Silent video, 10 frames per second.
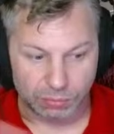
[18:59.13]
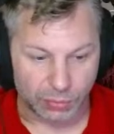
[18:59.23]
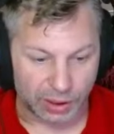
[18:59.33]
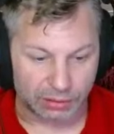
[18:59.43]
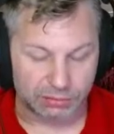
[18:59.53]

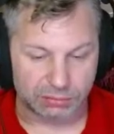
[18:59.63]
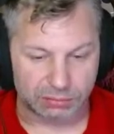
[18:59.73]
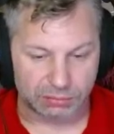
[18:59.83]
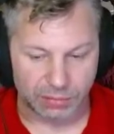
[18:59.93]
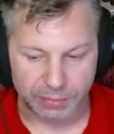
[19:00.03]
well,
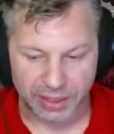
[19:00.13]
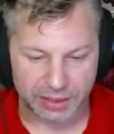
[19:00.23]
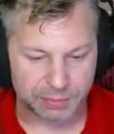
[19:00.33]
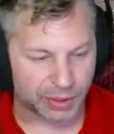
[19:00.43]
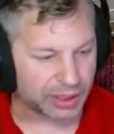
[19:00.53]

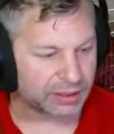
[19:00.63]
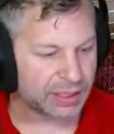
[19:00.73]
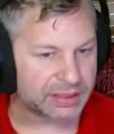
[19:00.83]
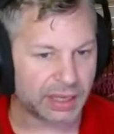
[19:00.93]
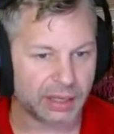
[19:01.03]
that's breaking
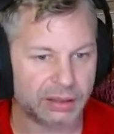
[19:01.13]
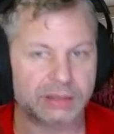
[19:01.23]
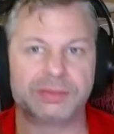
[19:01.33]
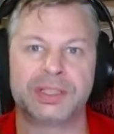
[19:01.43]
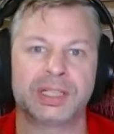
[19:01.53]
that cycle
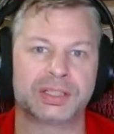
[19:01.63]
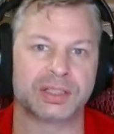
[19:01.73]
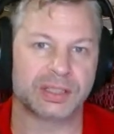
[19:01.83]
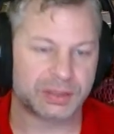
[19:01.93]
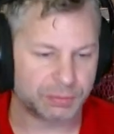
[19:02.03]
of addiction.
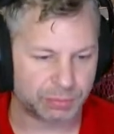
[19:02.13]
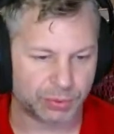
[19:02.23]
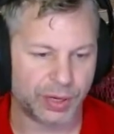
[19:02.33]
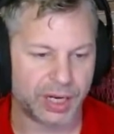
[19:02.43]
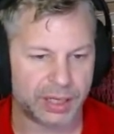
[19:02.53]
That's
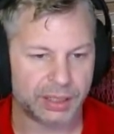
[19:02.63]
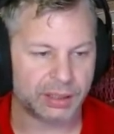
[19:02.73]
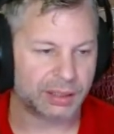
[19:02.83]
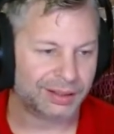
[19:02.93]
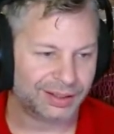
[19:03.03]

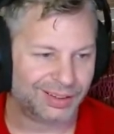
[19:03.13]
breaking